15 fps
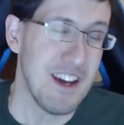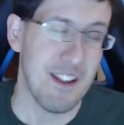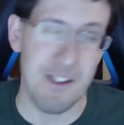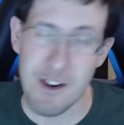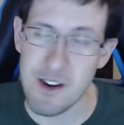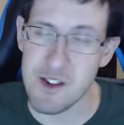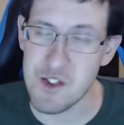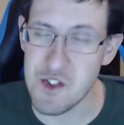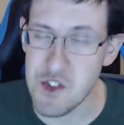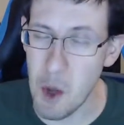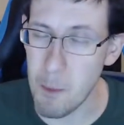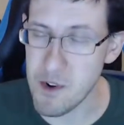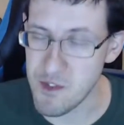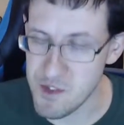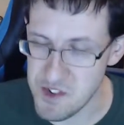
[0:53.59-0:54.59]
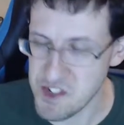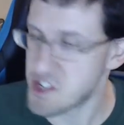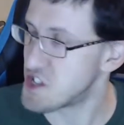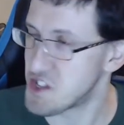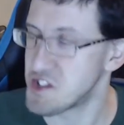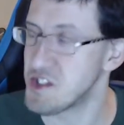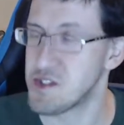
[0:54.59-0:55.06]
There is so much
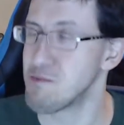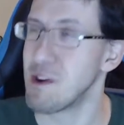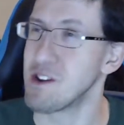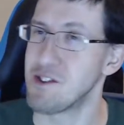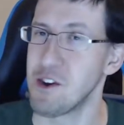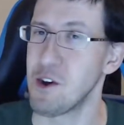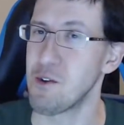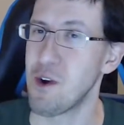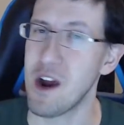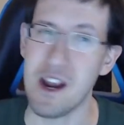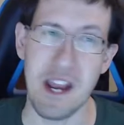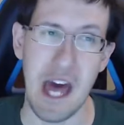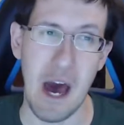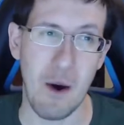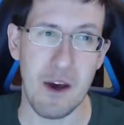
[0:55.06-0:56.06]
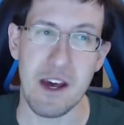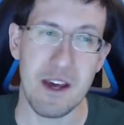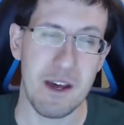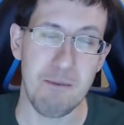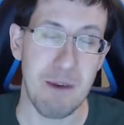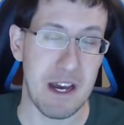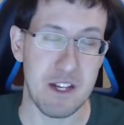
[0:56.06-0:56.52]
facetiousness in my tone right now.
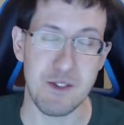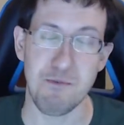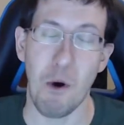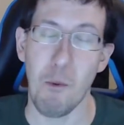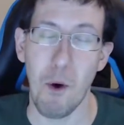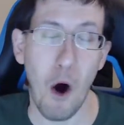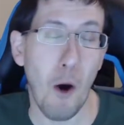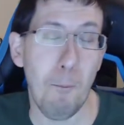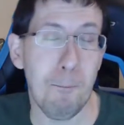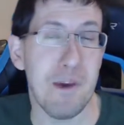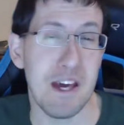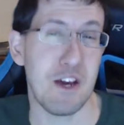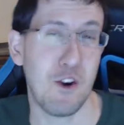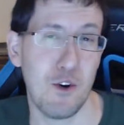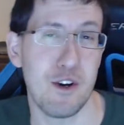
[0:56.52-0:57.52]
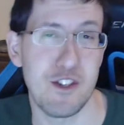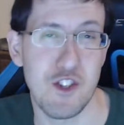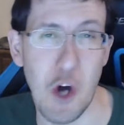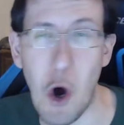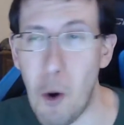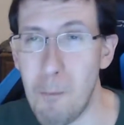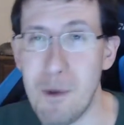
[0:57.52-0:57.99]
It, makes me cringe
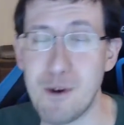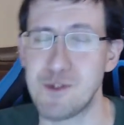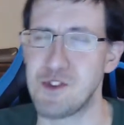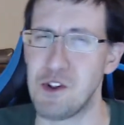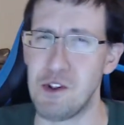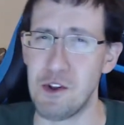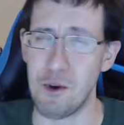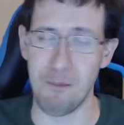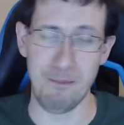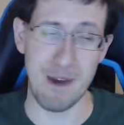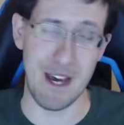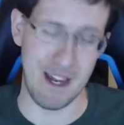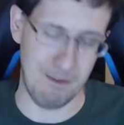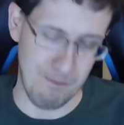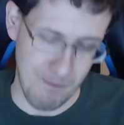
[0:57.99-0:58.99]
almost a little bit.